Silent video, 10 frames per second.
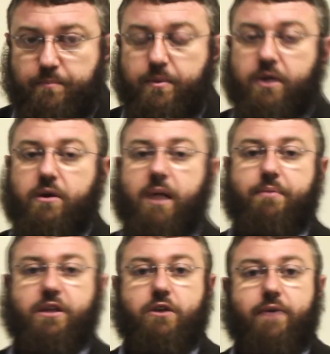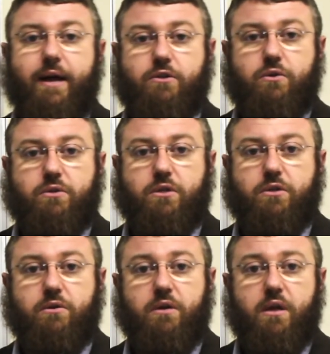the company that you're outsourcing
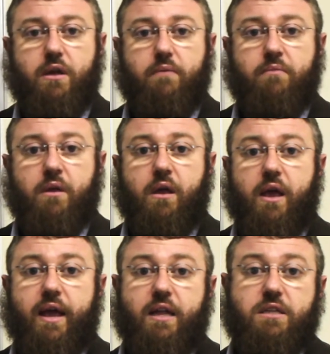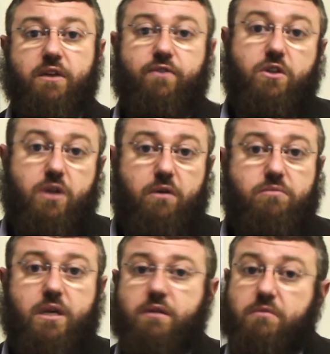to. And if you
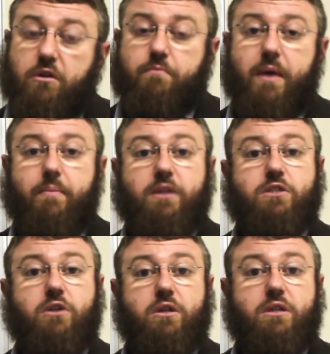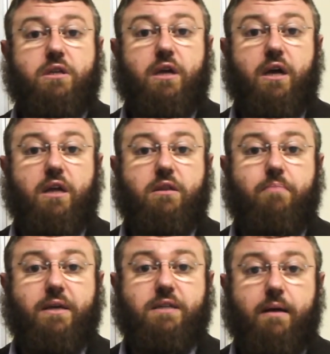don't, then look, maybe it's not the
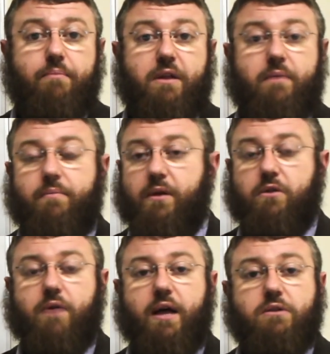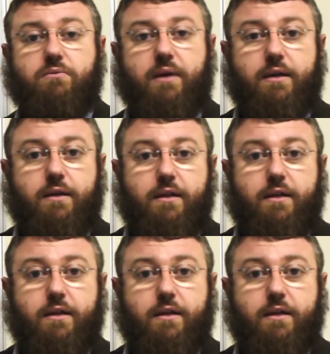best company. Maybe you look elsewhere.